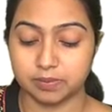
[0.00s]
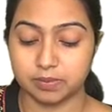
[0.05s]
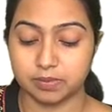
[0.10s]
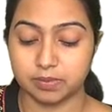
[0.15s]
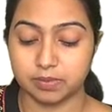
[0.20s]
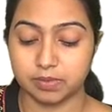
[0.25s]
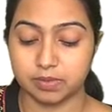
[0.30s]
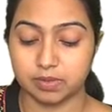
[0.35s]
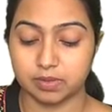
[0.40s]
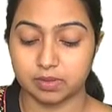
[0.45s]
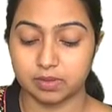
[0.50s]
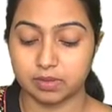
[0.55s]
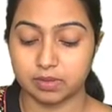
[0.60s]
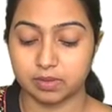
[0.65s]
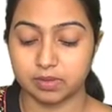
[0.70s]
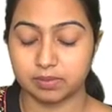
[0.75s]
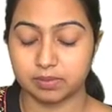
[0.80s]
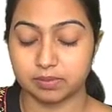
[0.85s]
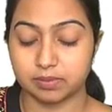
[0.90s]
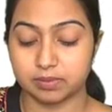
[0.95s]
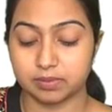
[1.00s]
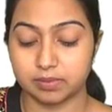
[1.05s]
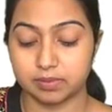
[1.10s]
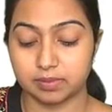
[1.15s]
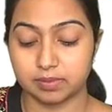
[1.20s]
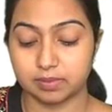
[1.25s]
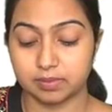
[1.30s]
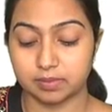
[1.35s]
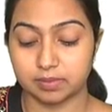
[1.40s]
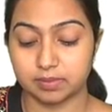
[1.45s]

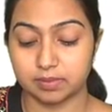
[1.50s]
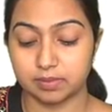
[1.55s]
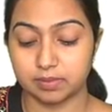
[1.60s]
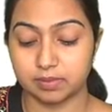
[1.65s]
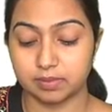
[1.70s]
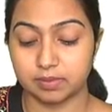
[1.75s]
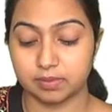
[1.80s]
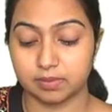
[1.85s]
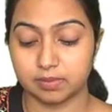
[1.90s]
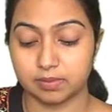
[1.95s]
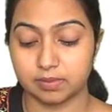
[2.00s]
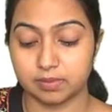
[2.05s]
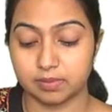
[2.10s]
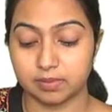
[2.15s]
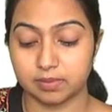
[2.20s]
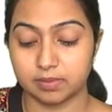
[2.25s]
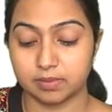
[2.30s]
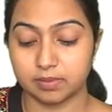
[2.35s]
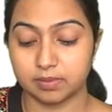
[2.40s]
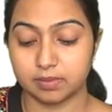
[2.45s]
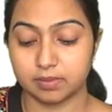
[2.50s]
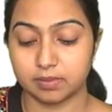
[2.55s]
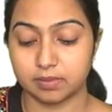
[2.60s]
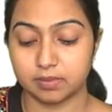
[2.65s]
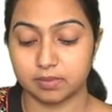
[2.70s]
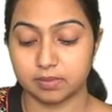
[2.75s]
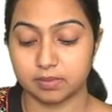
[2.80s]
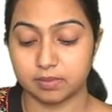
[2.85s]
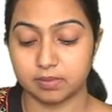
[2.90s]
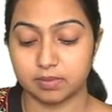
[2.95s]

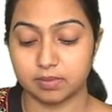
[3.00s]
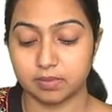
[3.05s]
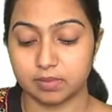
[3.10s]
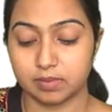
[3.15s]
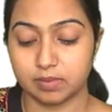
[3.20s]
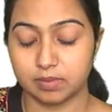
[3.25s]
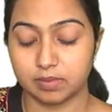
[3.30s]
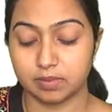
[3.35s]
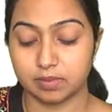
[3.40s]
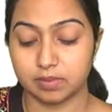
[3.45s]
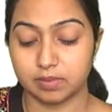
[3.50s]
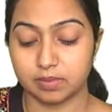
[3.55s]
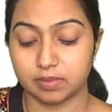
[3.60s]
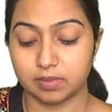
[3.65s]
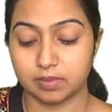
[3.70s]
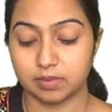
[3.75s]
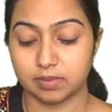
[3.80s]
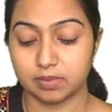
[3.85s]
Nobody speaks.